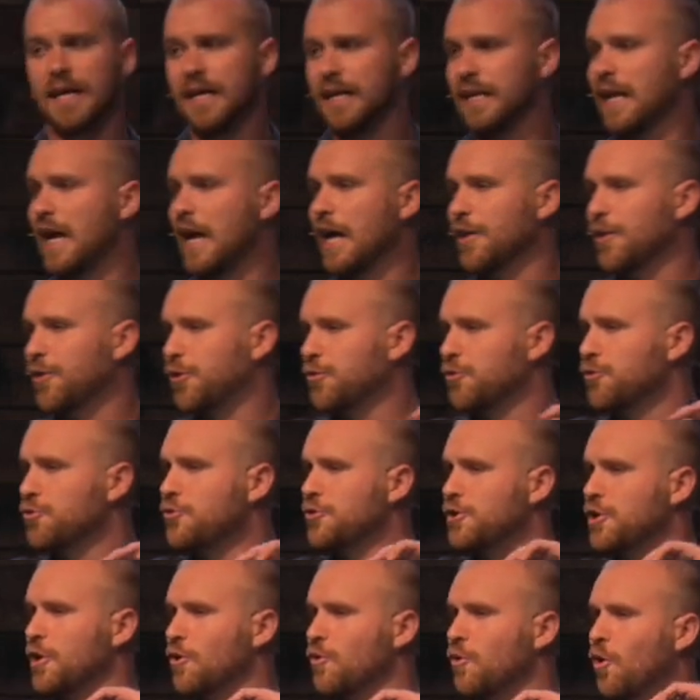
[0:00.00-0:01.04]
not through
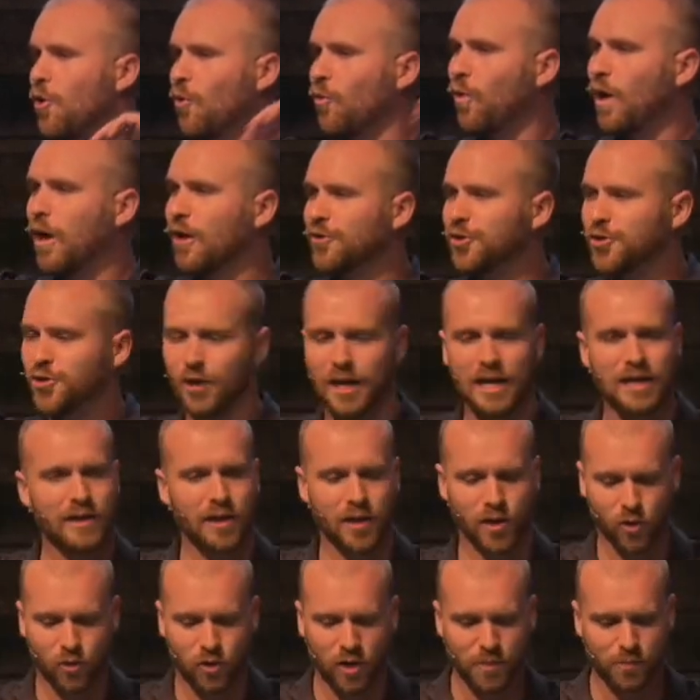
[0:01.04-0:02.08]
the well-trained and
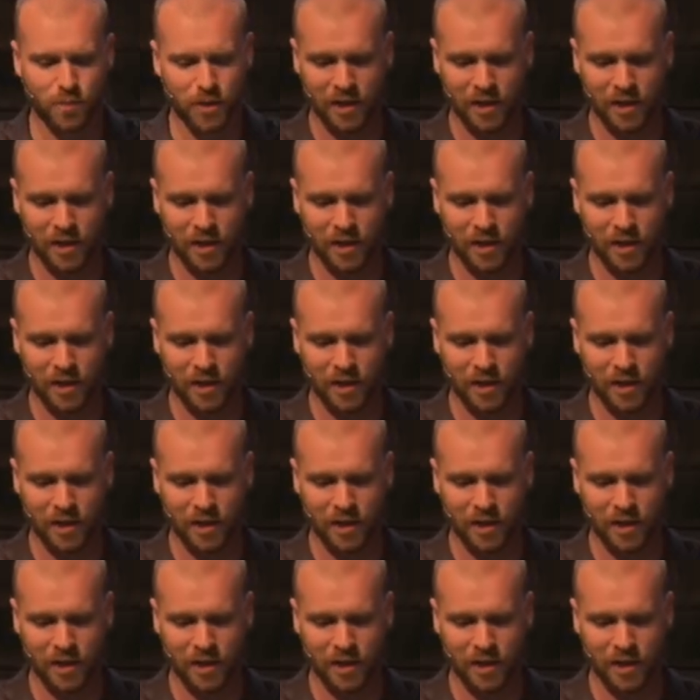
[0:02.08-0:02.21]
equipped,